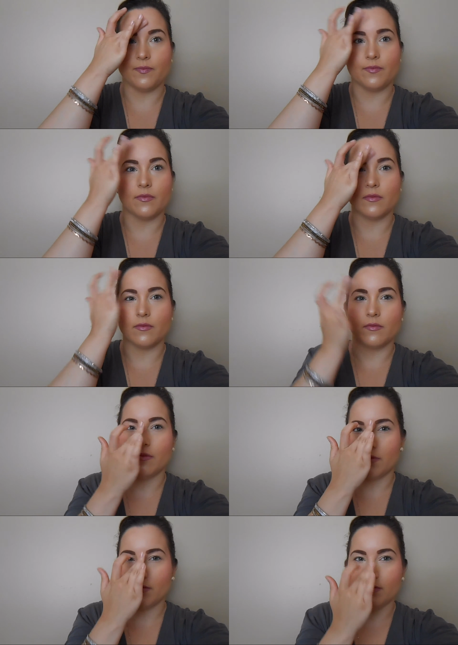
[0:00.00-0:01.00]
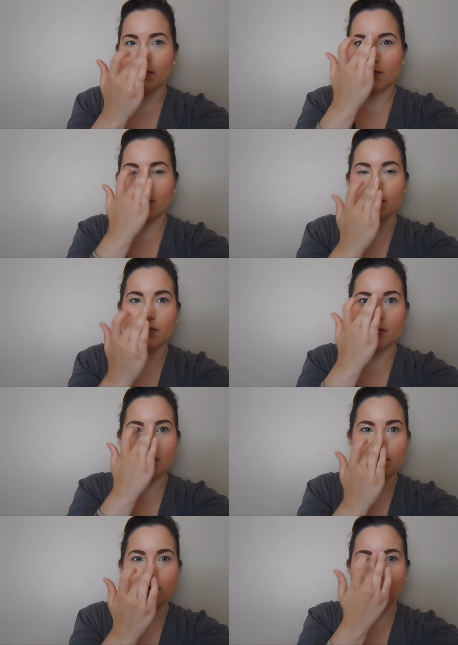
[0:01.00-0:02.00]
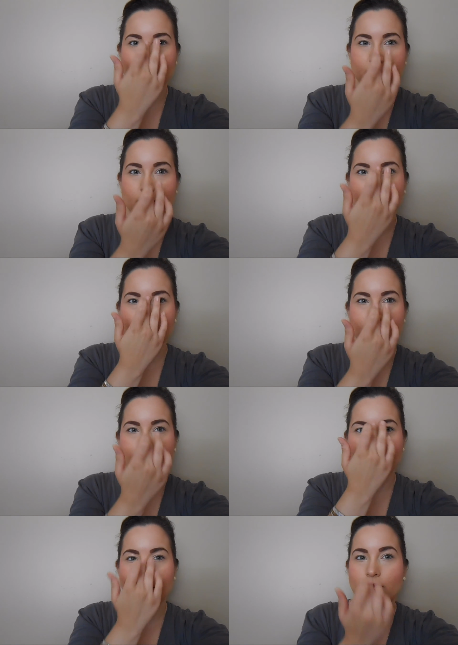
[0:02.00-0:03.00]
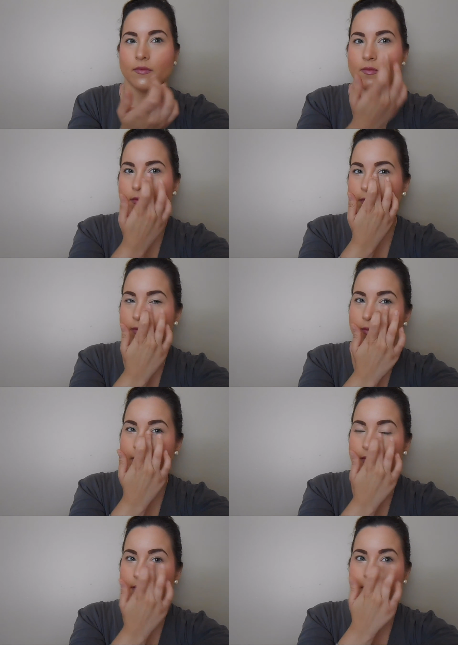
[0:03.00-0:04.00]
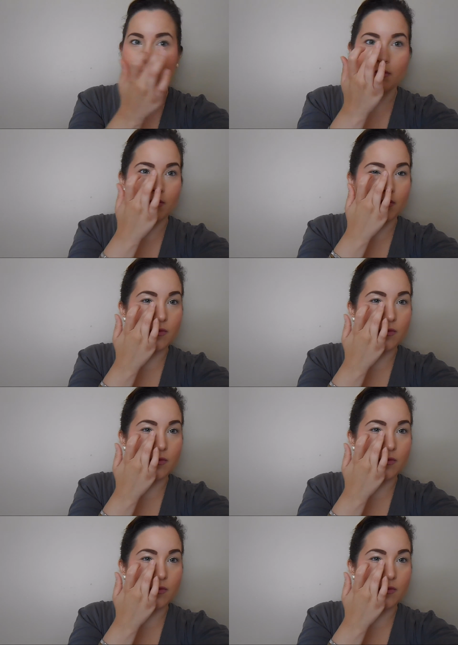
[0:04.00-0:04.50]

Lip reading: (silence)